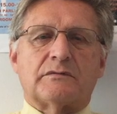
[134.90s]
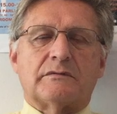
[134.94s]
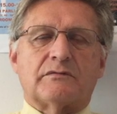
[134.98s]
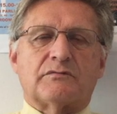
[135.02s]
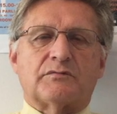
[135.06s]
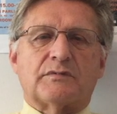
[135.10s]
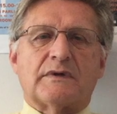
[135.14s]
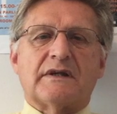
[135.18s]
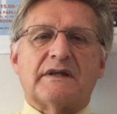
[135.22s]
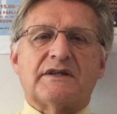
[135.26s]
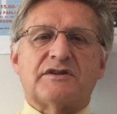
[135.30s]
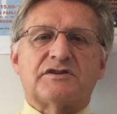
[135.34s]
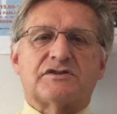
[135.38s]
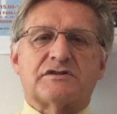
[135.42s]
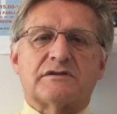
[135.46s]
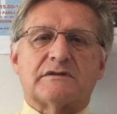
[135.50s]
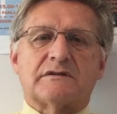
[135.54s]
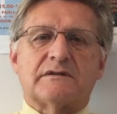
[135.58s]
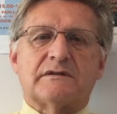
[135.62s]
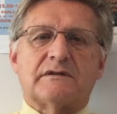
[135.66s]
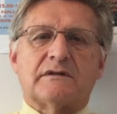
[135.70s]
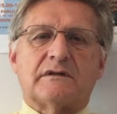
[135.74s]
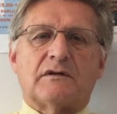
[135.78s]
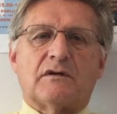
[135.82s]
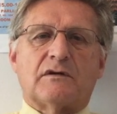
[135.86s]

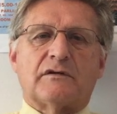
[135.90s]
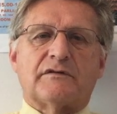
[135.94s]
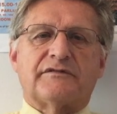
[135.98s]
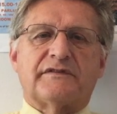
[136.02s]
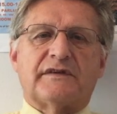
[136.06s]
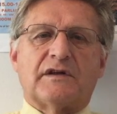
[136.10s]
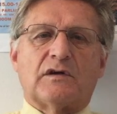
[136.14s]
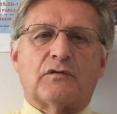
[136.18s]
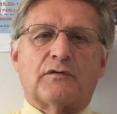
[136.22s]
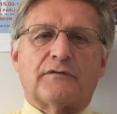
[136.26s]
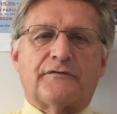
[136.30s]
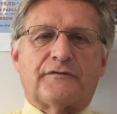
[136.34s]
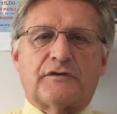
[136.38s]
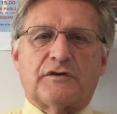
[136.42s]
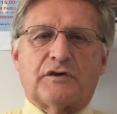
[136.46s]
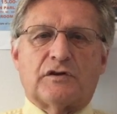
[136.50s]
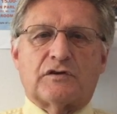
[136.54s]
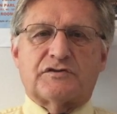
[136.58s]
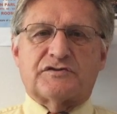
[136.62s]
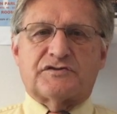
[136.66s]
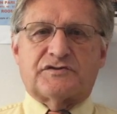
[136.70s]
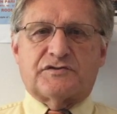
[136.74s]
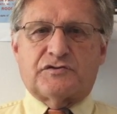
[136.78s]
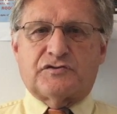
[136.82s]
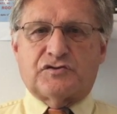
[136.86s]
religion of the
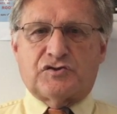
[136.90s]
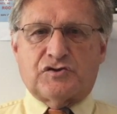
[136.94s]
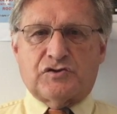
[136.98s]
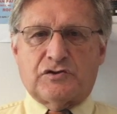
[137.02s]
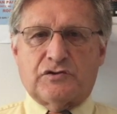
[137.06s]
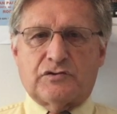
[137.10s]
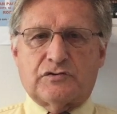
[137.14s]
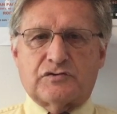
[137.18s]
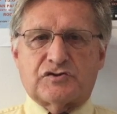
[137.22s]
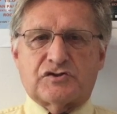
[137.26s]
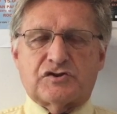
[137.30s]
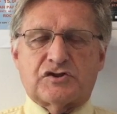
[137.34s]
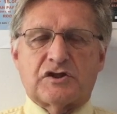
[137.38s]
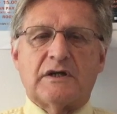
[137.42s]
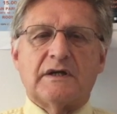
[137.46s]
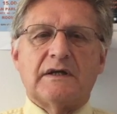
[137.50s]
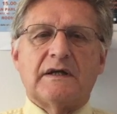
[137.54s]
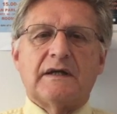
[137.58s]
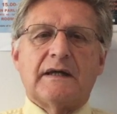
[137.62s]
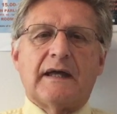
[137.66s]
Orthodox Church.